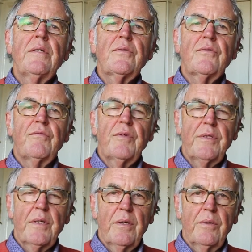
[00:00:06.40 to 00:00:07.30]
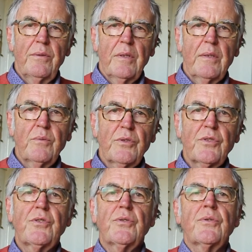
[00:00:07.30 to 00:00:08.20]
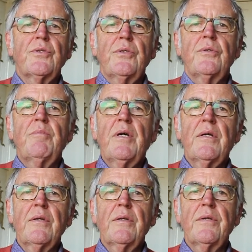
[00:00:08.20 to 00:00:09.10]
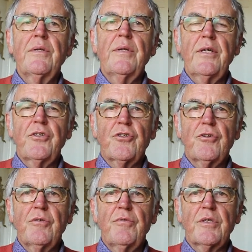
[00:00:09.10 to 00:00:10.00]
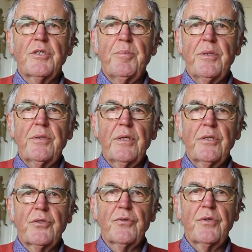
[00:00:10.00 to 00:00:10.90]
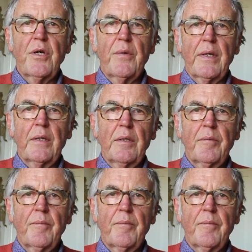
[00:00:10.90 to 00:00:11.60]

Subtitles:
this video, I want to talk to you about the nature of experiential knowing.